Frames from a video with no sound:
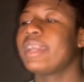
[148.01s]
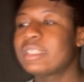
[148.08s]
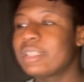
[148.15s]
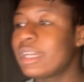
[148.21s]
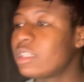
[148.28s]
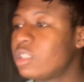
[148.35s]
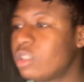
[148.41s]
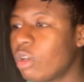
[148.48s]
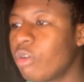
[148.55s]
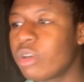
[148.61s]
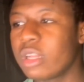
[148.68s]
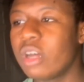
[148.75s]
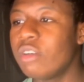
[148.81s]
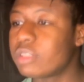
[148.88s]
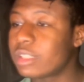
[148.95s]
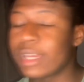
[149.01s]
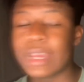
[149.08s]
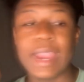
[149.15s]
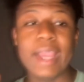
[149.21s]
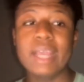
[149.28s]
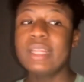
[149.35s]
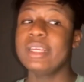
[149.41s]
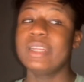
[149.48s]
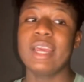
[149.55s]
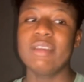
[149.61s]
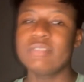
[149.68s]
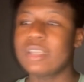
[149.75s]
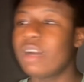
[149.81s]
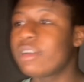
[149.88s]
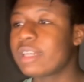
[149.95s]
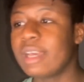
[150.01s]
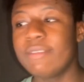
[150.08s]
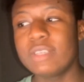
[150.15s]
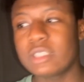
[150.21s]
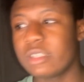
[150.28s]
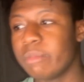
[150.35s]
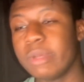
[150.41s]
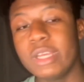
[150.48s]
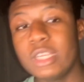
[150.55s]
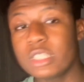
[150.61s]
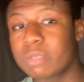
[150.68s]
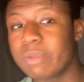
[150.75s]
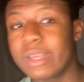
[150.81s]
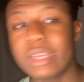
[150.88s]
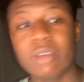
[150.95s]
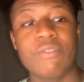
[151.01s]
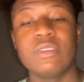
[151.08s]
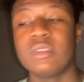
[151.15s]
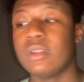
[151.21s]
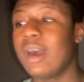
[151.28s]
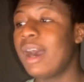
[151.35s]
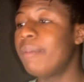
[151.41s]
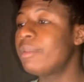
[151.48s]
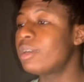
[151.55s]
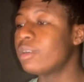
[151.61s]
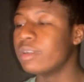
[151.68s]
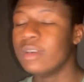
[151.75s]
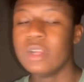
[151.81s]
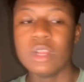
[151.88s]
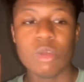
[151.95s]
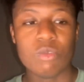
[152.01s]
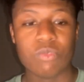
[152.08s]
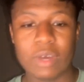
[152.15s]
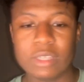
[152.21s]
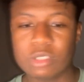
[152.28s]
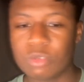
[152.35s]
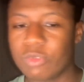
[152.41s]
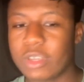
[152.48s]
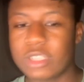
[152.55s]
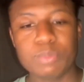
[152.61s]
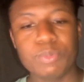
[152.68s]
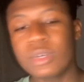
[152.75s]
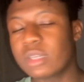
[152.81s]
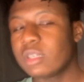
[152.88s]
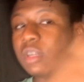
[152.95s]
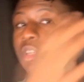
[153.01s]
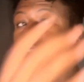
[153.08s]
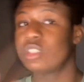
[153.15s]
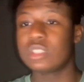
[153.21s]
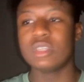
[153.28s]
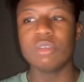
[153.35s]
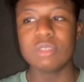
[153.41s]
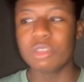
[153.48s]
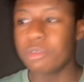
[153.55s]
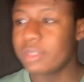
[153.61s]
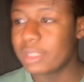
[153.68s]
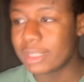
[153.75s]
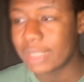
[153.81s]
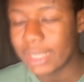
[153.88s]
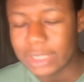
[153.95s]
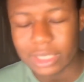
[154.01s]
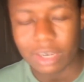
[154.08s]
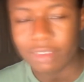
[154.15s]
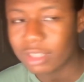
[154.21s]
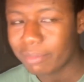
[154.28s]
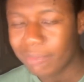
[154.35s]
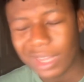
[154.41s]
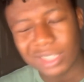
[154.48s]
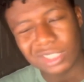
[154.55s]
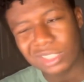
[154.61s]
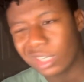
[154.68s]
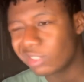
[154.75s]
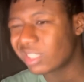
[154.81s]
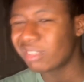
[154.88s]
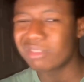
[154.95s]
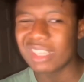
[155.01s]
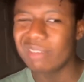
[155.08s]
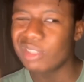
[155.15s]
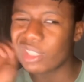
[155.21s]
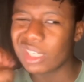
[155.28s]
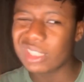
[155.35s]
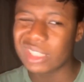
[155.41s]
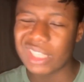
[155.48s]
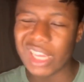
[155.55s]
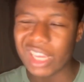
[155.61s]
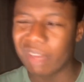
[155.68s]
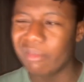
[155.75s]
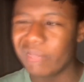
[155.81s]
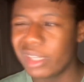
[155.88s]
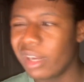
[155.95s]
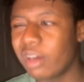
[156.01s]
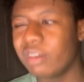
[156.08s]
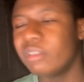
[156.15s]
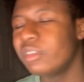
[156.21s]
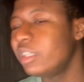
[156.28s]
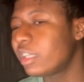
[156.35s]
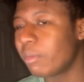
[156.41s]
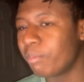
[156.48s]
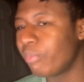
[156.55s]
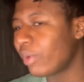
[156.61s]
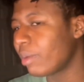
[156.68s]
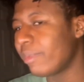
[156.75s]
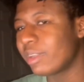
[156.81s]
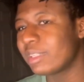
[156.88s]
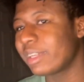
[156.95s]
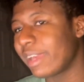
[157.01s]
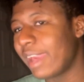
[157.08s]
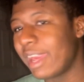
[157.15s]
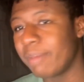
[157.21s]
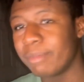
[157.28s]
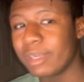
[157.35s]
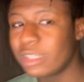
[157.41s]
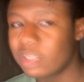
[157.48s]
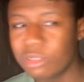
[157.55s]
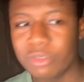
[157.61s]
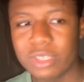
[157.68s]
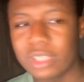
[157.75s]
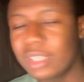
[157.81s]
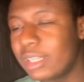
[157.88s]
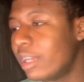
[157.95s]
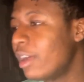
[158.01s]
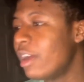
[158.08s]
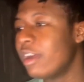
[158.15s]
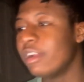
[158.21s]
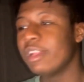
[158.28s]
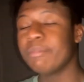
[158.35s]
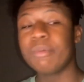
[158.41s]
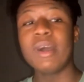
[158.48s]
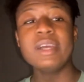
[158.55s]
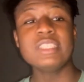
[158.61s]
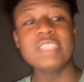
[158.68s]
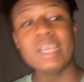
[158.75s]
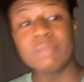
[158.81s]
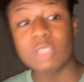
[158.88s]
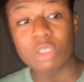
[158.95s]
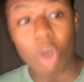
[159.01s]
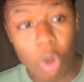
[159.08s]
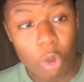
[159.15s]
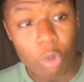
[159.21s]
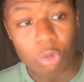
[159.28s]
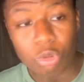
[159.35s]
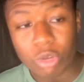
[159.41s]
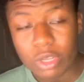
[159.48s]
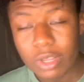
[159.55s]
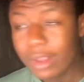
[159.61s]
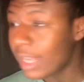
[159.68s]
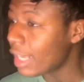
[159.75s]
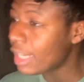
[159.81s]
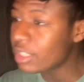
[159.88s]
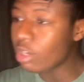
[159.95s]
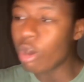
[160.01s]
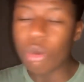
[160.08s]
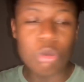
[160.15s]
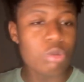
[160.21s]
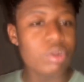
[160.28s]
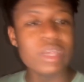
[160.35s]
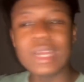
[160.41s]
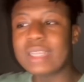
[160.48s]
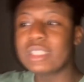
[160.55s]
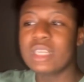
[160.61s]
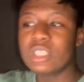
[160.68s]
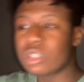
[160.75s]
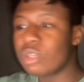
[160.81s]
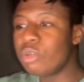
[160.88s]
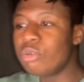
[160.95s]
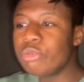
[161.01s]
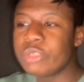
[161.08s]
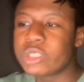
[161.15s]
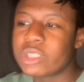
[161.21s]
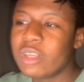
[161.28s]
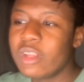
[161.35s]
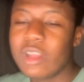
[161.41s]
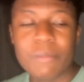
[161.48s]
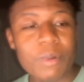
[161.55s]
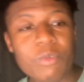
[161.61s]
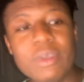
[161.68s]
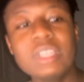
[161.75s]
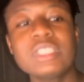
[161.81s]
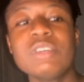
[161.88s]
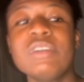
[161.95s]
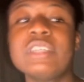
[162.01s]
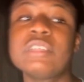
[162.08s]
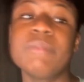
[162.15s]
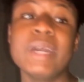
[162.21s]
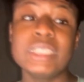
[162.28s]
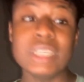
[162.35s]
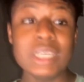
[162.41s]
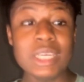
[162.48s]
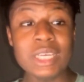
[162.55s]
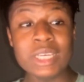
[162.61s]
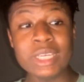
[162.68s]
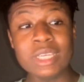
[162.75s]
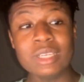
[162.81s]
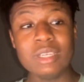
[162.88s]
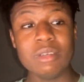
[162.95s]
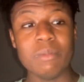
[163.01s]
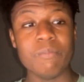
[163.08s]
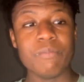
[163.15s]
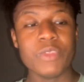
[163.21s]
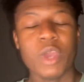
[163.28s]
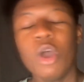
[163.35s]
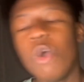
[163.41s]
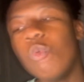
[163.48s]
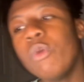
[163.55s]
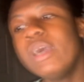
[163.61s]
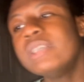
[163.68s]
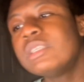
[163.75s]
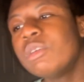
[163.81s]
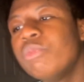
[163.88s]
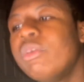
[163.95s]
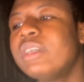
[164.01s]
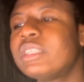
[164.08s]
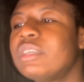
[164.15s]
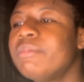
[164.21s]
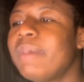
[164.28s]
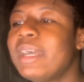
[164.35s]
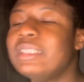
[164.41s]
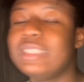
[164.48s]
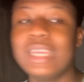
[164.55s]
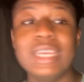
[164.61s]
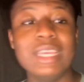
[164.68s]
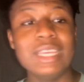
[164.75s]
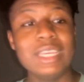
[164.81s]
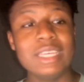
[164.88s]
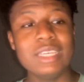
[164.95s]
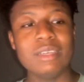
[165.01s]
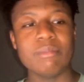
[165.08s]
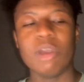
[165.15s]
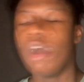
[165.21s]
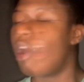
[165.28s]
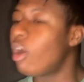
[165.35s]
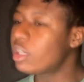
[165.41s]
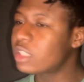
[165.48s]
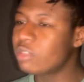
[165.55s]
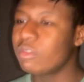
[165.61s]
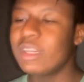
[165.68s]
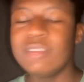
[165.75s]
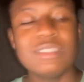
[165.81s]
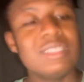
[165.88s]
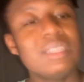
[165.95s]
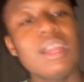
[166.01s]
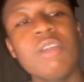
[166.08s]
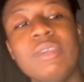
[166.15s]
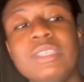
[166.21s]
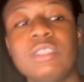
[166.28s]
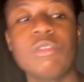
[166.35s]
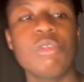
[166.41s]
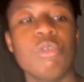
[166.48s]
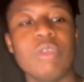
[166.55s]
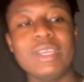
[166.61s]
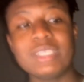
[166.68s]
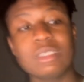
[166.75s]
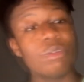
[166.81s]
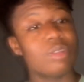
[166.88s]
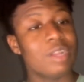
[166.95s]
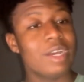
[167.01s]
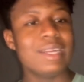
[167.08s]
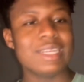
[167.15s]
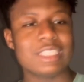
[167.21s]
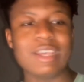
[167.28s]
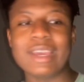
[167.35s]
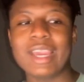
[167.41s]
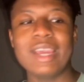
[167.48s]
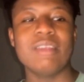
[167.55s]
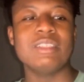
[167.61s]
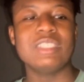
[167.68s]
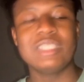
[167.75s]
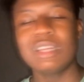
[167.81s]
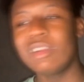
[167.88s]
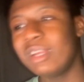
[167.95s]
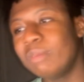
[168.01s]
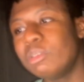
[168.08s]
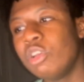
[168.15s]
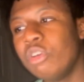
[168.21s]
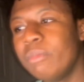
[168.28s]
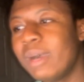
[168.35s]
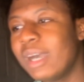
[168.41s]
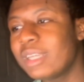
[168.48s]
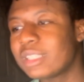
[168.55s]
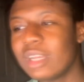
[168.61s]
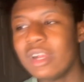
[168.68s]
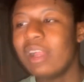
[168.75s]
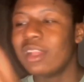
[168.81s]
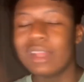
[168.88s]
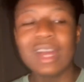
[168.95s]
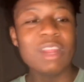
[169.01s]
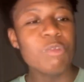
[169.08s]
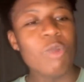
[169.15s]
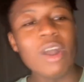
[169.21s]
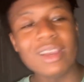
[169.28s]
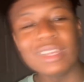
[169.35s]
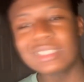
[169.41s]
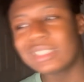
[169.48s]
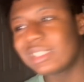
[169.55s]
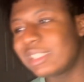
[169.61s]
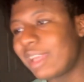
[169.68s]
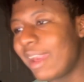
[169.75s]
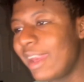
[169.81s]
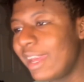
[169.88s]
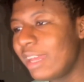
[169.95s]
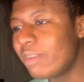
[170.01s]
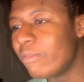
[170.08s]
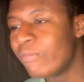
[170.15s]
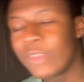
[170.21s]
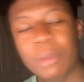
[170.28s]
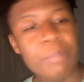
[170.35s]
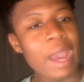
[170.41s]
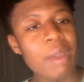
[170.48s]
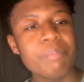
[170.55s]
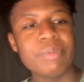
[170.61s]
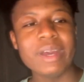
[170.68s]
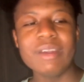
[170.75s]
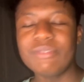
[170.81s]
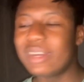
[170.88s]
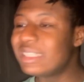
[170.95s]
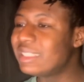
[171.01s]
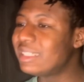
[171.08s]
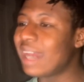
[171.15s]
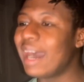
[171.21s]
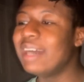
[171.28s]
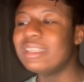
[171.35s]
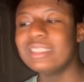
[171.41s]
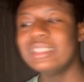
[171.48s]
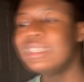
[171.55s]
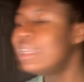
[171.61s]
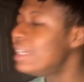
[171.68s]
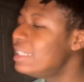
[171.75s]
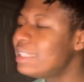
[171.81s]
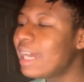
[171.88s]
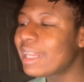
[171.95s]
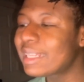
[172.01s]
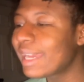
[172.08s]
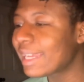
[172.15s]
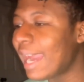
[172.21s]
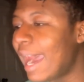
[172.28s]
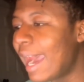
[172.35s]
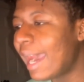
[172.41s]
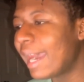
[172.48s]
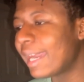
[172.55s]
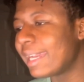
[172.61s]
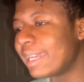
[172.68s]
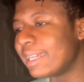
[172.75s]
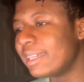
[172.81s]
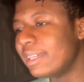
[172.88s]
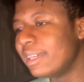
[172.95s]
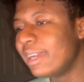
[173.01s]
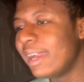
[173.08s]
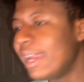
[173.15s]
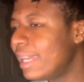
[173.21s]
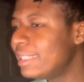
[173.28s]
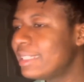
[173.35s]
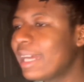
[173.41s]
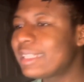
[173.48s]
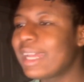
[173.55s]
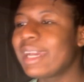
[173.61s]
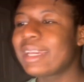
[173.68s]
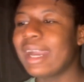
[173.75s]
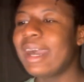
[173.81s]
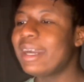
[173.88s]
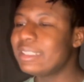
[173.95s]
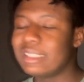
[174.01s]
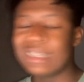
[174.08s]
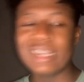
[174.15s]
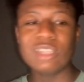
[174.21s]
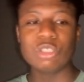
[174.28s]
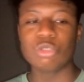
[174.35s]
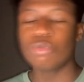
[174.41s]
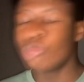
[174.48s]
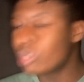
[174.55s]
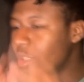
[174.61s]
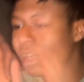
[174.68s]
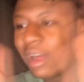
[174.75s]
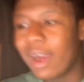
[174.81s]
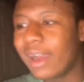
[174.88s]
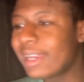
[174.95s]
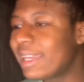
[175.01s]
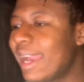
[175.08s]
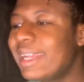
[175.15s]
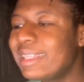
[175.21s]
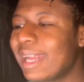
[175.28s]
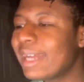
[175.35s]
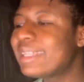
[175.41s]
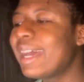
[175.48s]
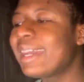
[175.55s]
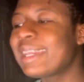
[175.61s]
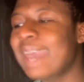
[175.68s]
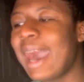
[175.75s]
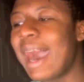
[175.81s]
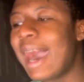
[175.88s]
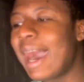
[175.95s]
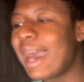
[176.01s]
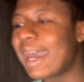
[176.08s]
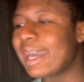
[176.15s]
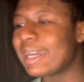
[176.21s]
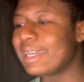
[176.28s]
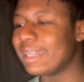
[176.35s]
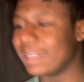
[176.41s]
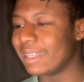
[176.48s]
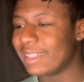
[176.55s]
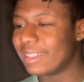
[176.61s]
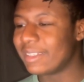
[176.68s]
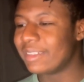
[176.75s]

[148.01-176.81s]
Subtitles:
it's so close. Anthony Davis, I'll give it to him. He is playing phenomenal. Russell Westbrook still doing decent off the bench. Sometimes you can take him. You can bring him out the game, but he's doing good. LeBron James is old. He's old. He has an excuse. But where's the rest of my team? Where's the rest of my team? Austin Reeves, he's still winning, so I can't shit on him too much. Lonnie Walker's the same. Pat Bev he's not that guy. He's not that guy. Dennis Schroeder, again, not that guy.